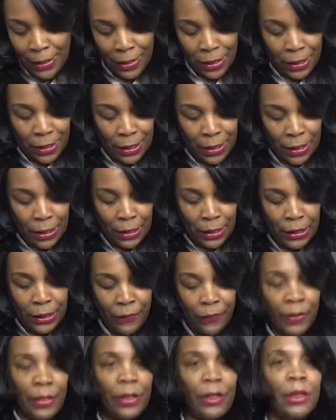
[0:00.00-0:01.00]
This is the
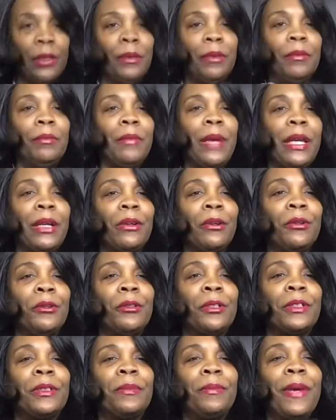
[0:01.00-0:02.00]
Olivia Michael
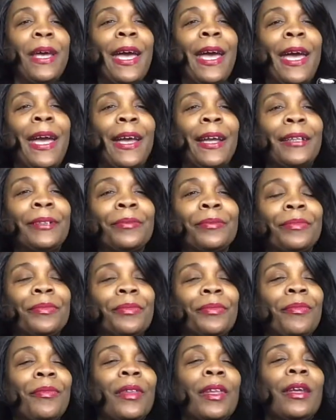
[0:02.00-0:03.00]
Kors bag.
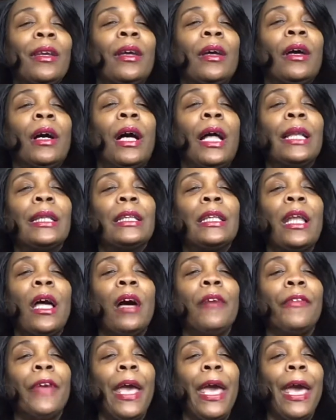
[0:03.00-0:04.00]
I
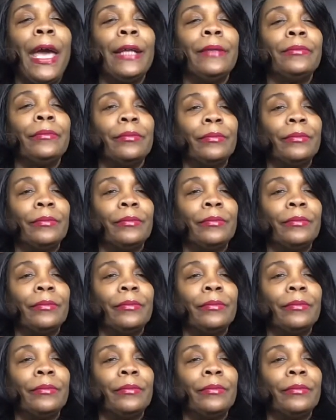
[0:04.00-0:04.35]
love it.